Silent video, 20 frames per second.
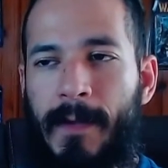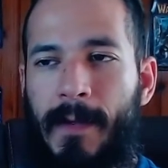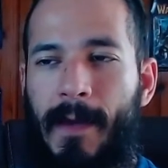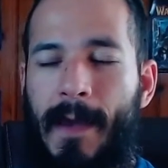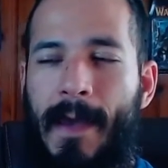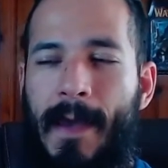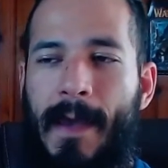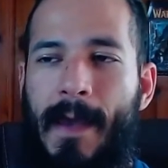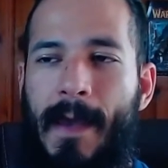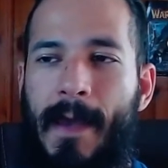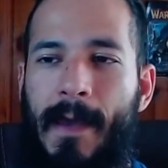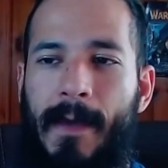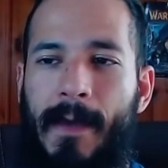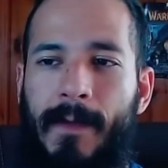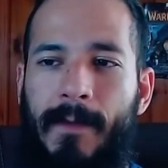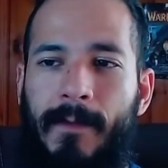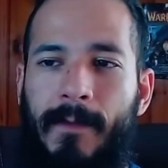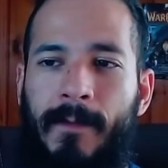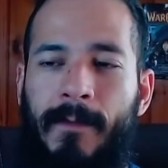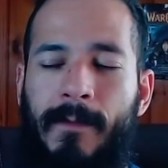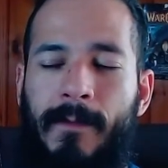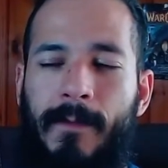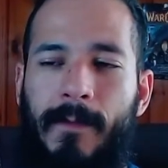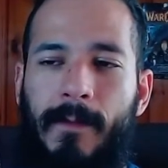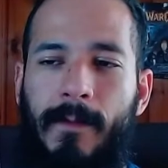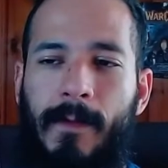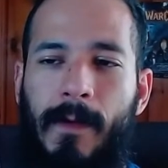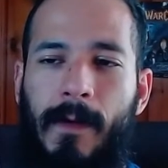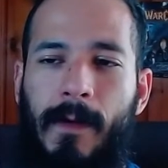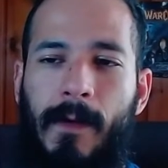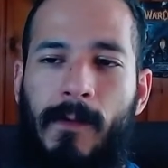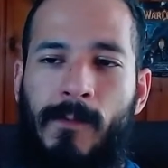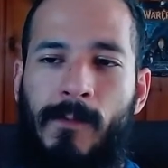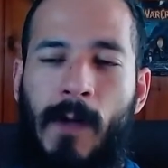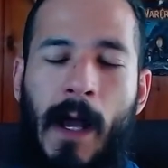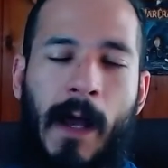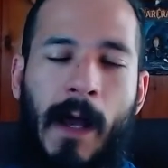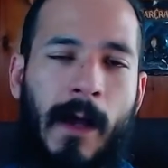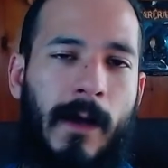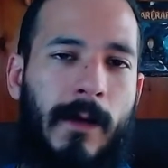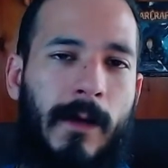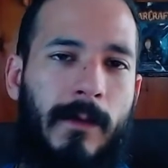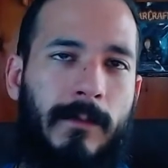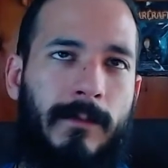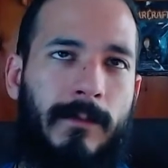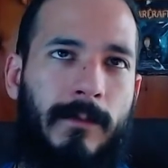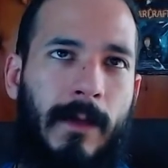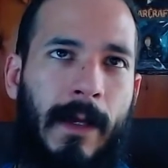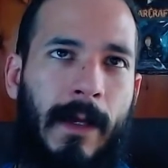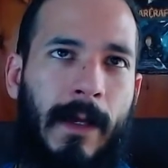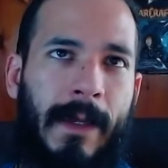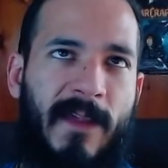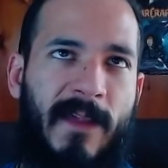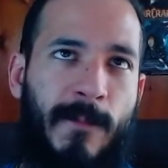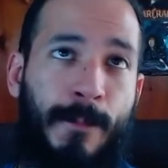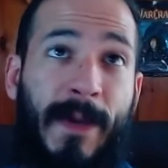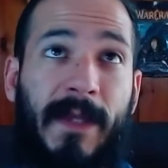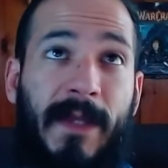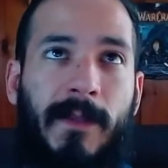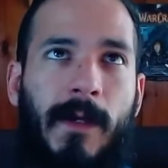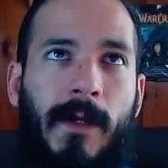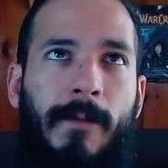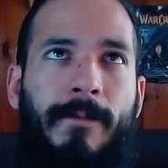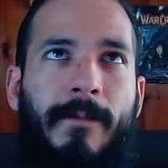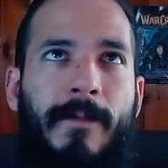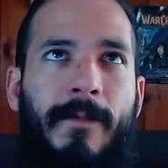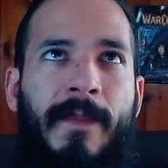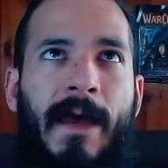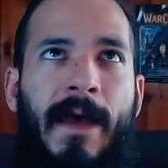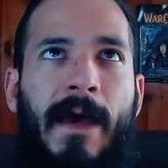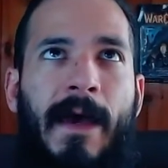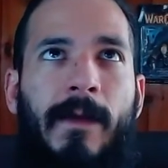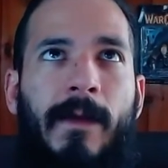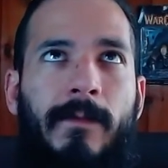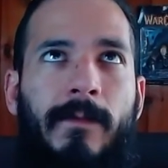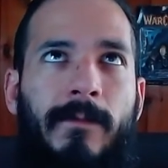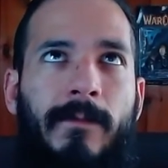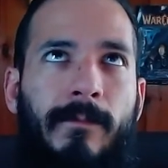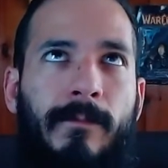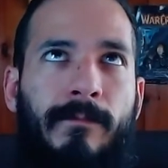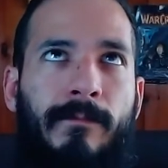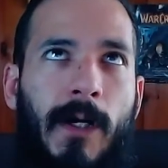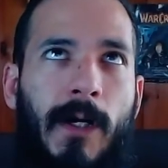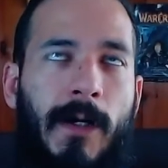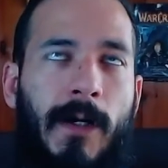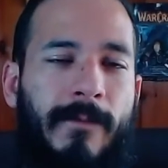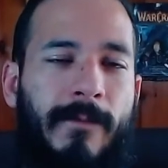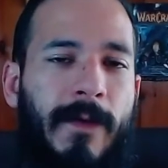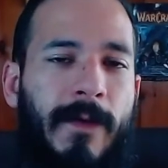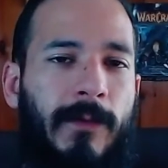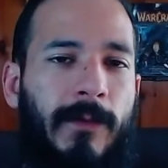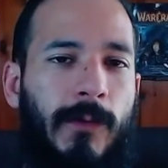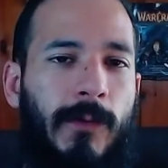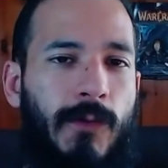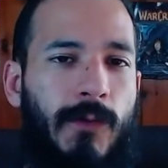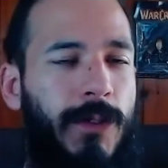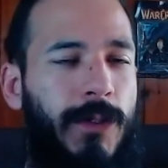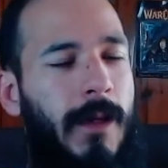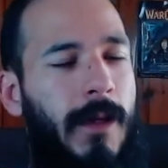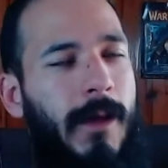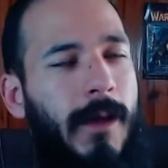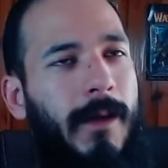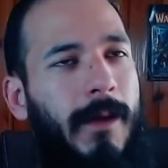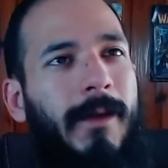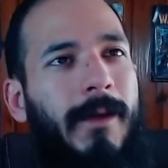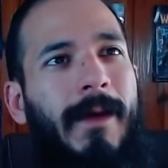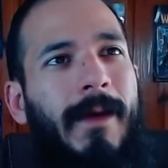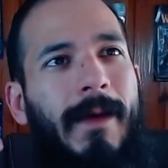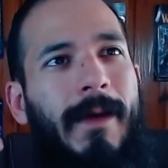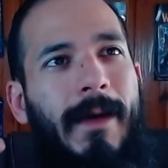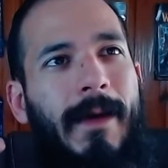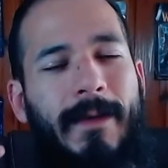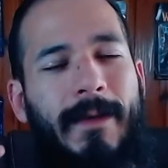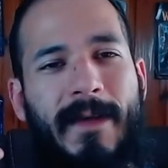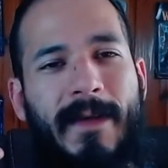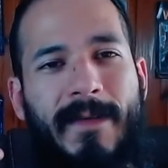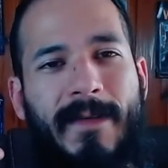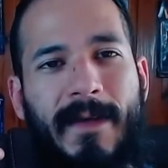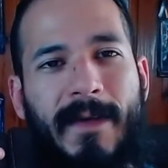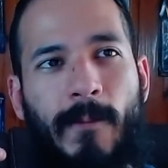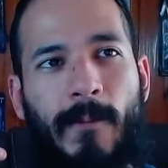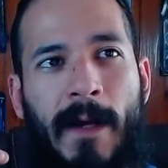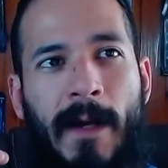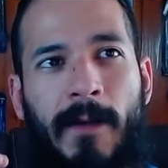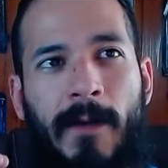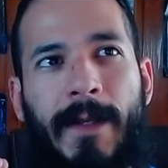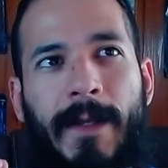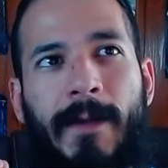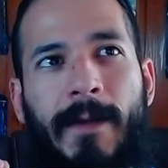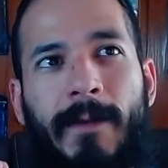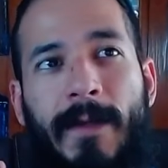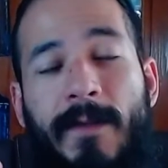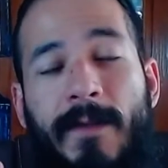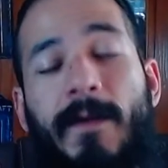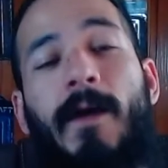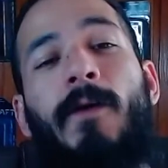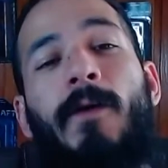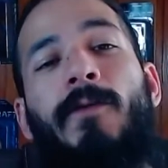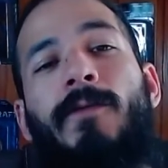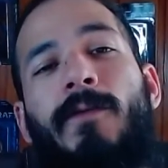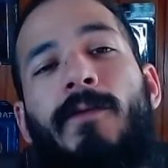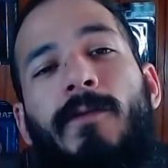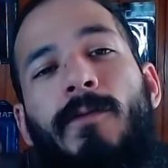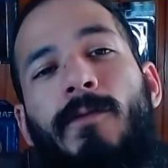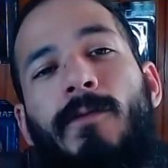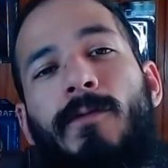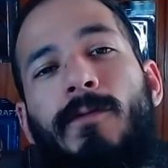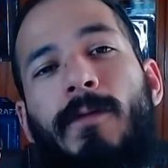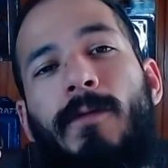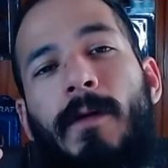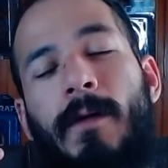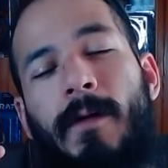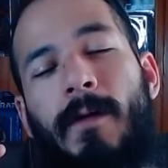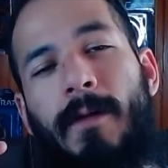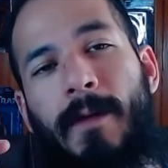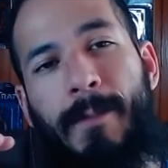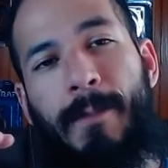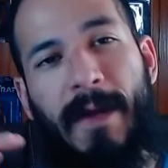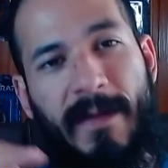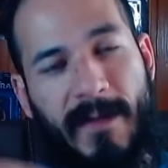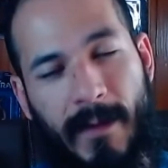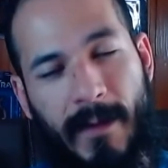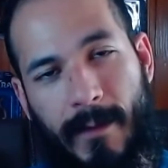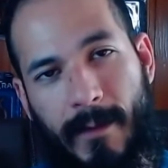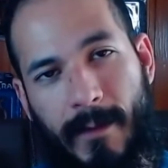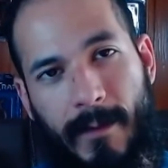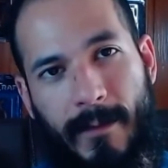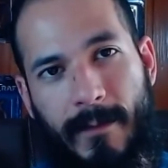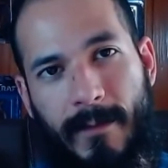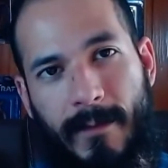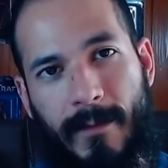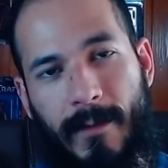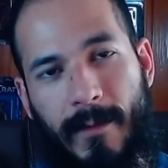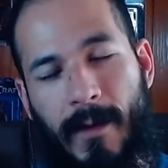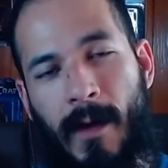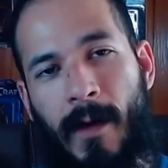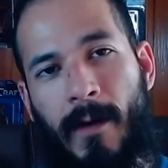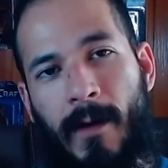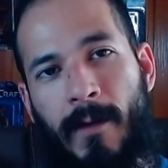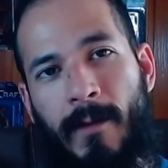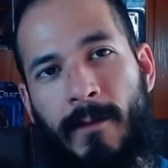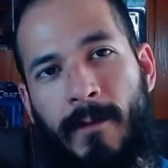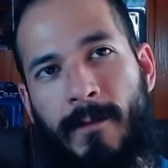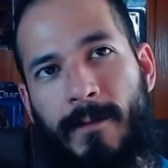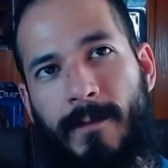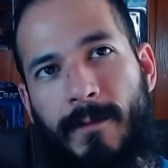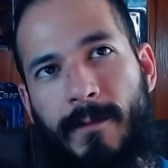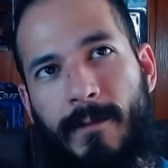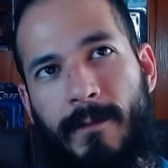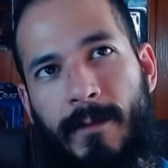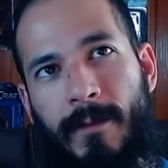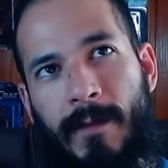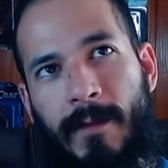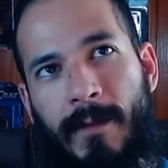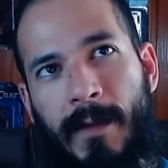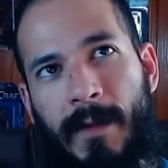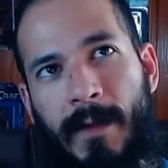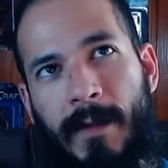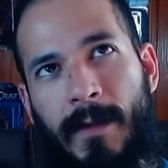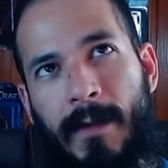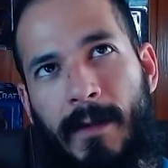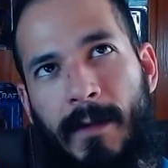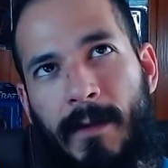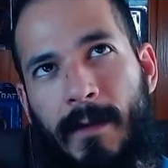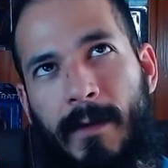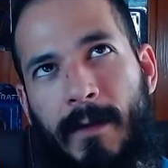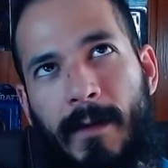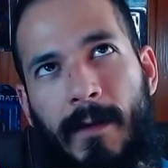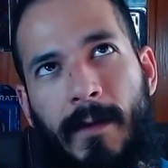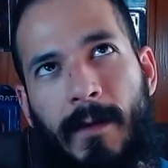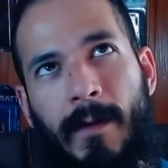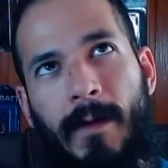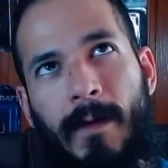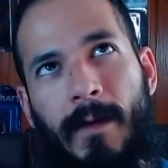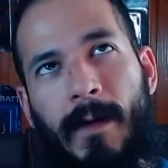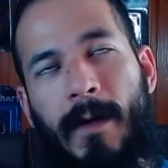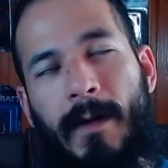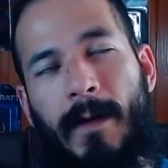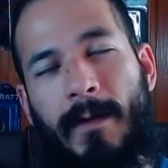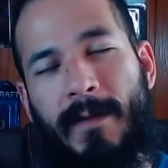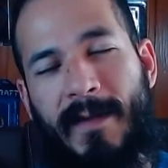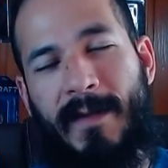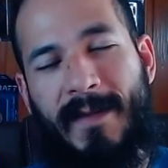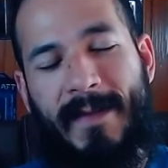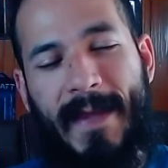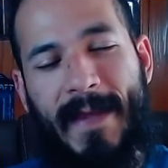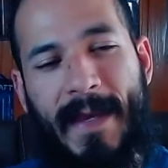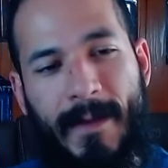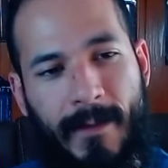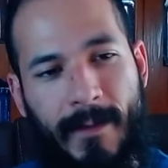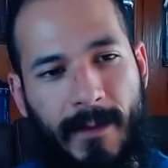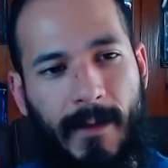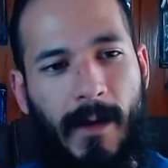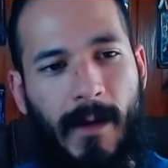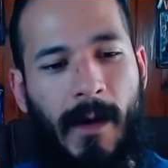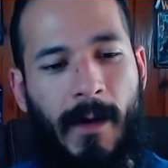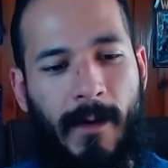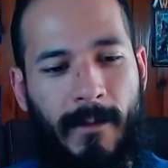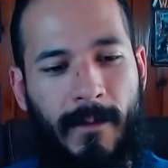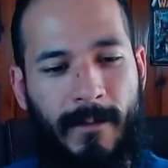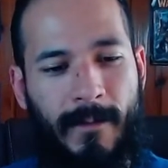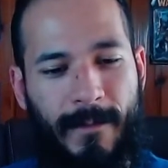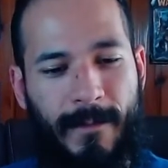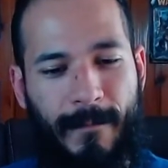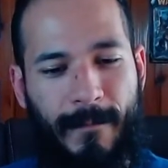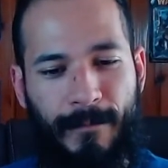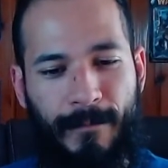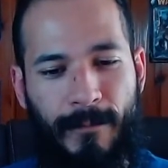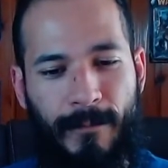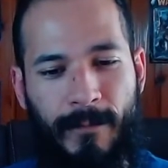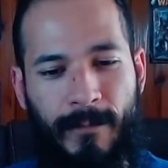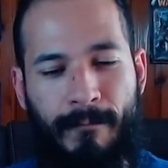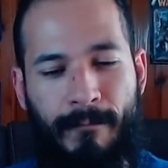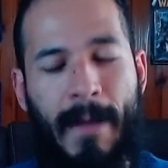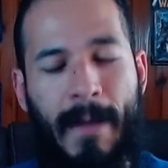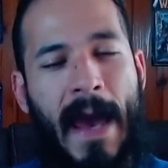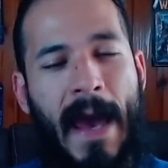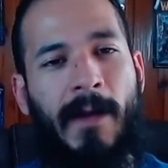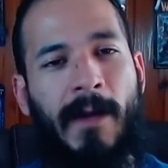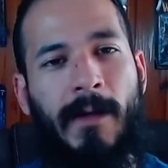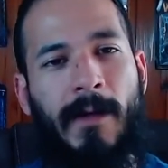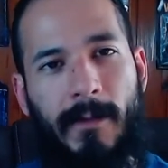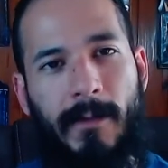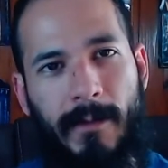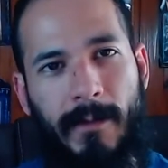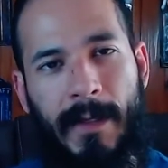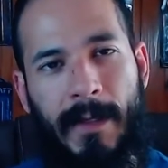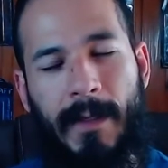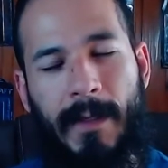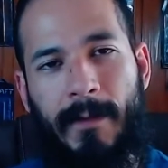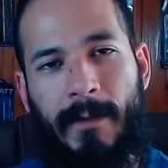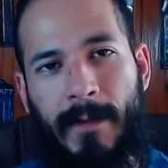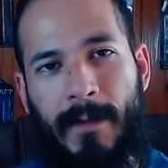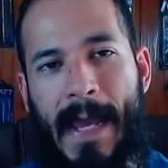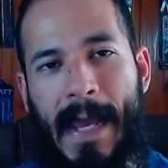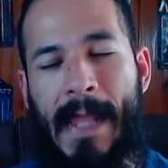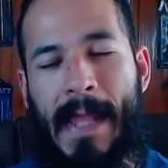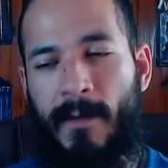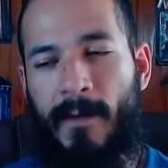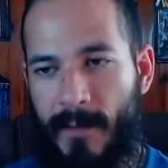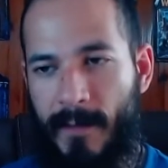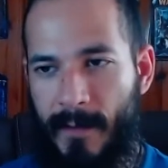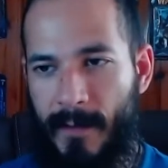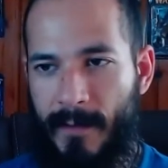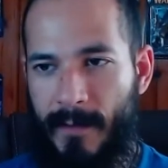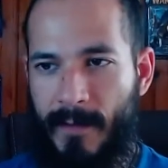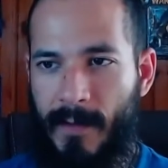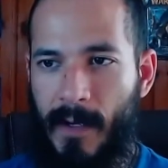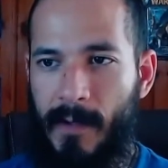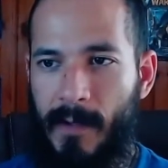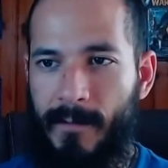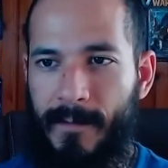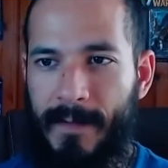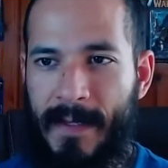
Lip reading: And Ra, I guess, picked up that part of the evolution, and they said, well, let's go to the basics of the state of matter in the galaxy itself.